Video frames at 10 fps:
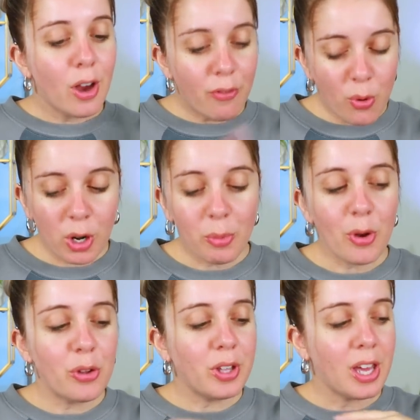
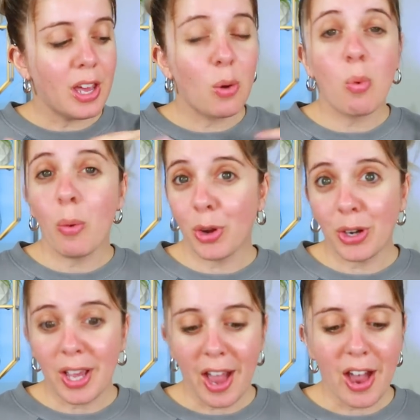affordable and what we
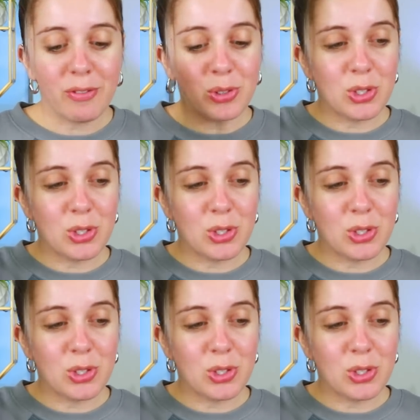already have.